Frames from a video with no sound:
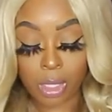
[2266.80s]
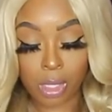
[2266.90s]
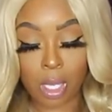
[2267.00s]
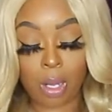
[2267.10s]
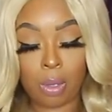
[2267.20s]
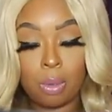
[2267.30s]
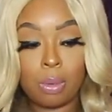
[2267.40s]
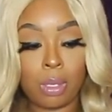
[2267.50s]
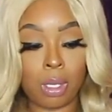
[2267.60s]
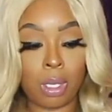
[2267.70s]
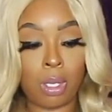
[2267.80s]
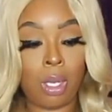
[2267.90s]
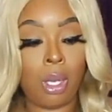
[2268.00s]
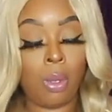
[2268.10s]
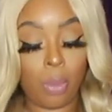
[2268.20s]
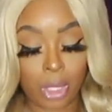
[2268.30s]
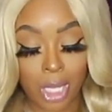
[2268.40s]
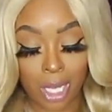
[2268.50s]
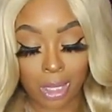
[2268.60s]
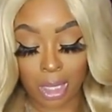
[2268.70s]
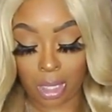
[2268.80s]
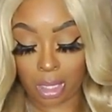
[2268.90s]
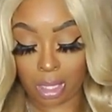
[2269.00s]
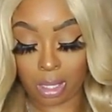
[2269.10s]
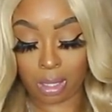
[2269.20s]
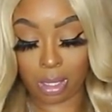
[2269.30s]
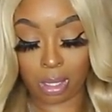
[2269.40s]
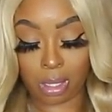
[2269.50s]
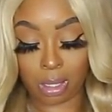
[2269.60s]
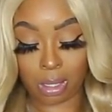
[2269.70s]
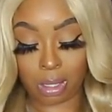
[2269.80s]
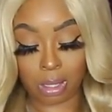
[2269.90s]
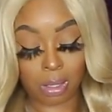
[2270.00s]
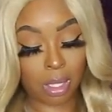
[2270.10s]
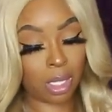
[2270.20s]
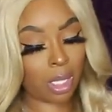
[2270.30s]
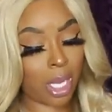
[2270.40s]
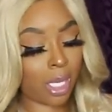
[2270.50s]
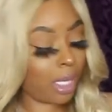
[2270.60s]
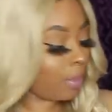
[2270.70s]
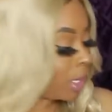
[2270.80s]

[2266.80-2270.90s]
so, what y'all think? Should I keep